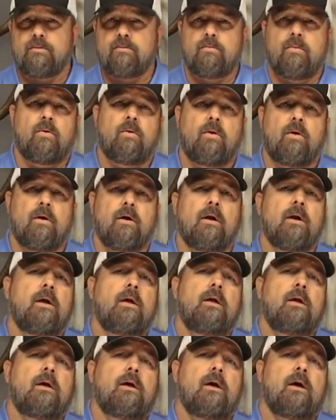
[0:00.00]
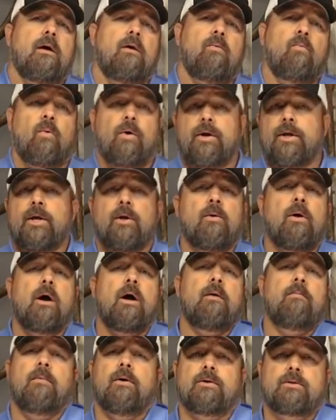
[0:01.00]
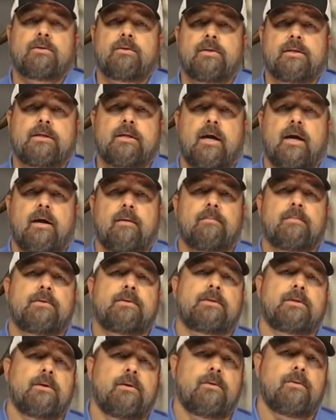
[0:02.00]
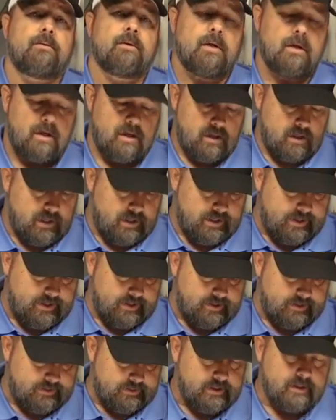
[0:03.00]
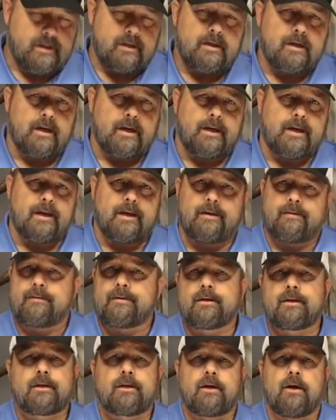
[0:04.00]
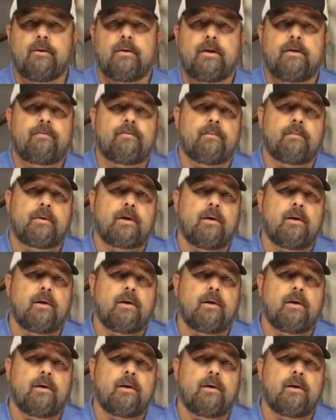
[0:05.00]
you more uh, where you hunt most of the time. So uh, again, Cody from